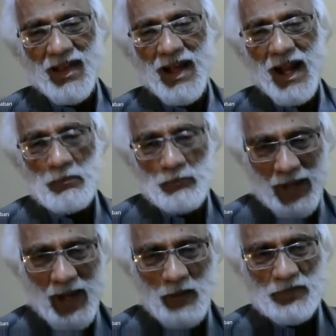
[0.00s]
And
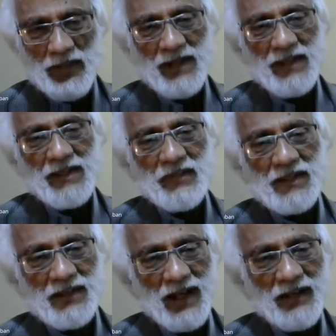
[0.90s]
perhaps I
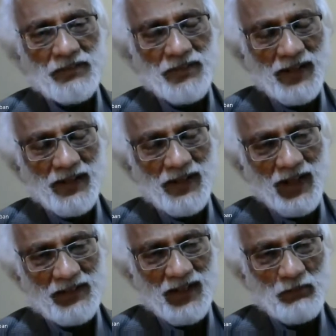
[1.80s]
even have said in
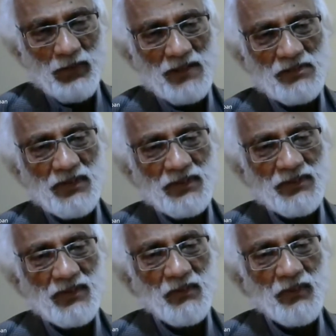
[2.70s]
other
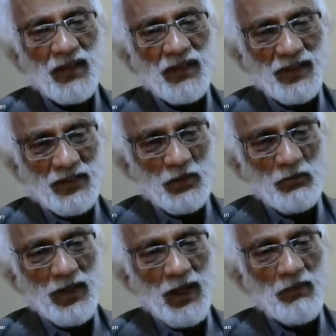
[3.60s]
places it
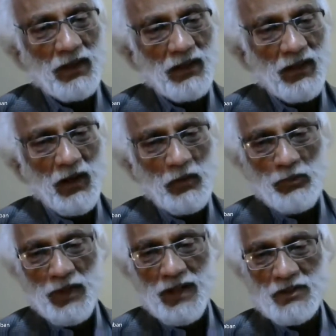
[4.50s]
should become a
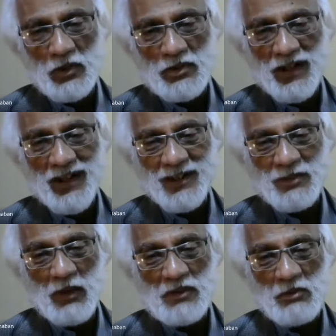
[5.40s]
corporate social
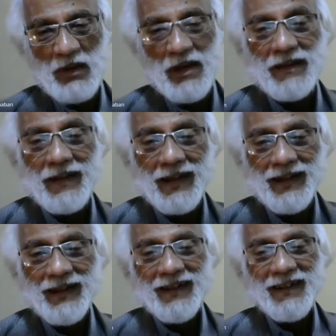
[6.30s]
responsibility
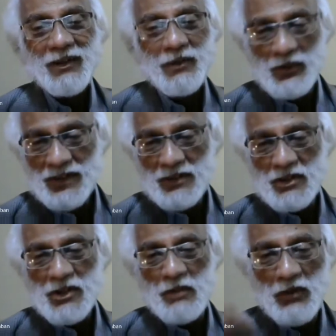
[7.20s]
to
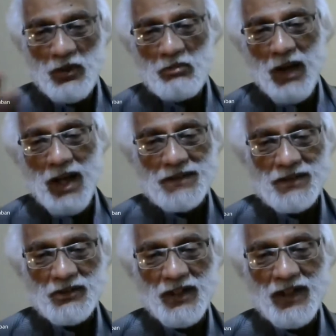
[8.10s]
distribute
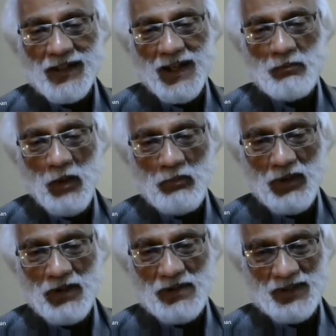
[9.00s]
masks to the entire
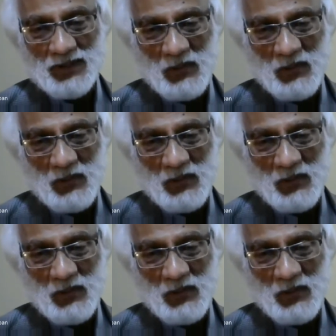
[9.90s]
population.